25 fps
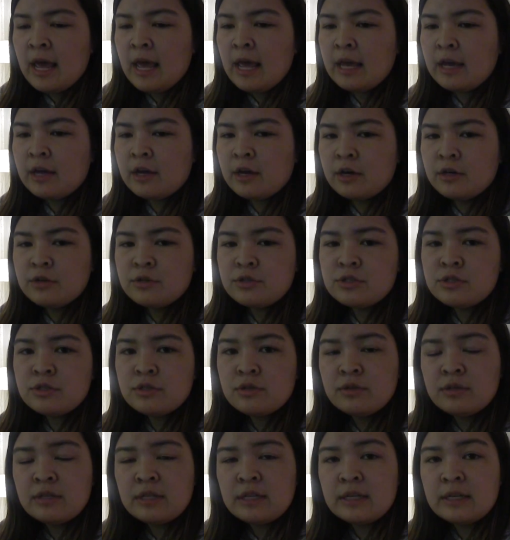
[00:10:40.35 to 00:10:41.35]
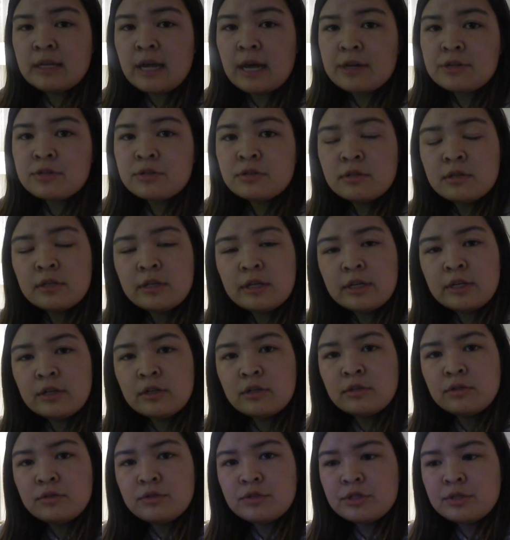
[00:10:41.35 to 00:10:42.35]
It goes to the National
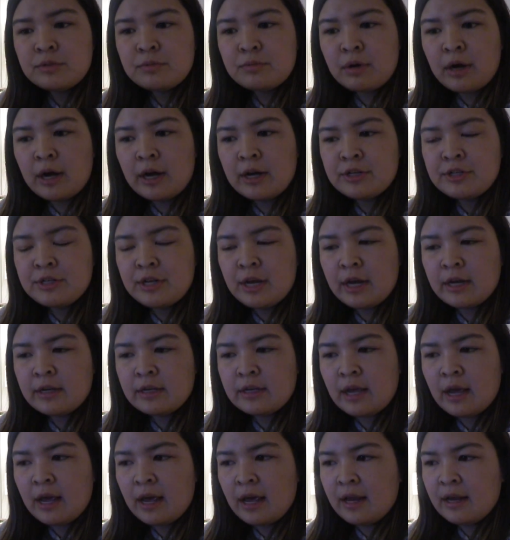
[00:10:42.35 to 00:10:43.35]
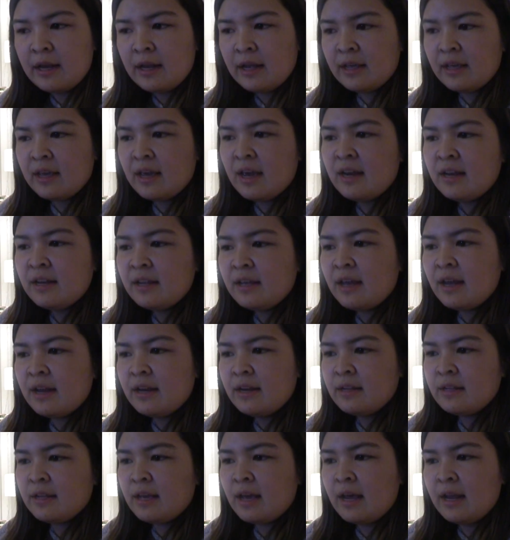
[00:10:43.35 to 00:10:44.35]
Inclusion Project, and
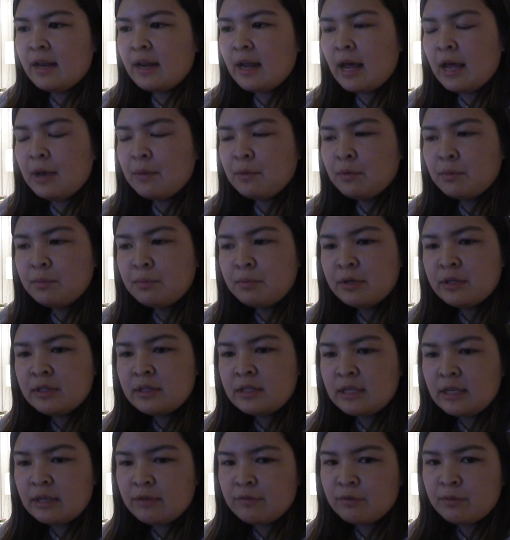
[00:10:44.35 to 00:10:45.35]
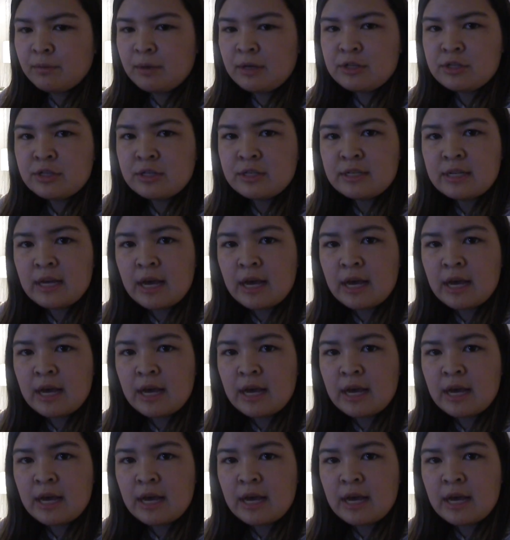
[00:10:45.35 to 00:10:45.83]
again, I will put the information